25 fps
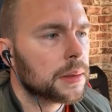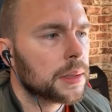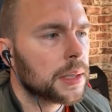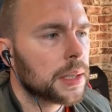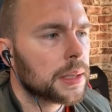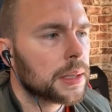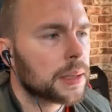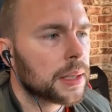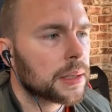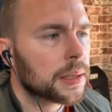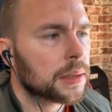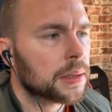
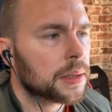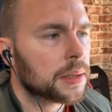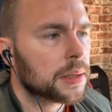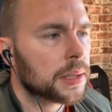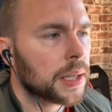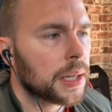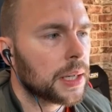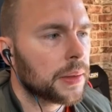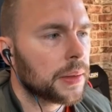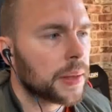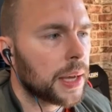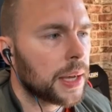It doesn't
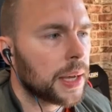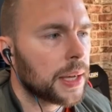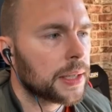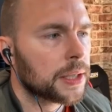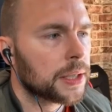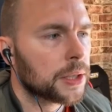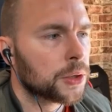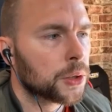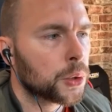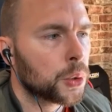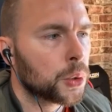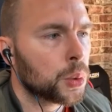say that. It
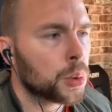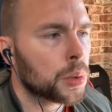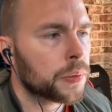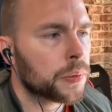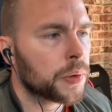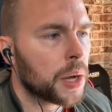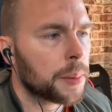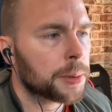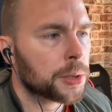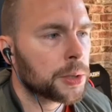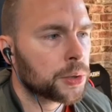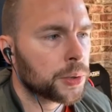says the Court
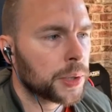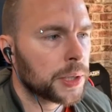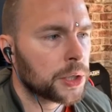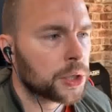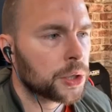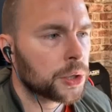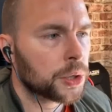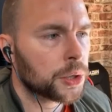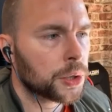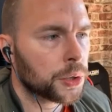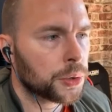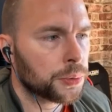of
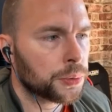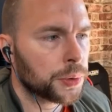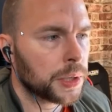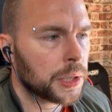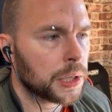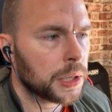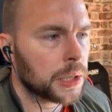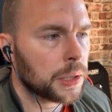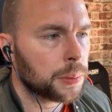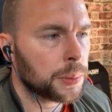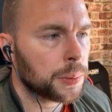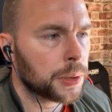Arbitration
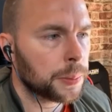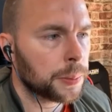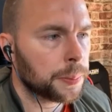agree with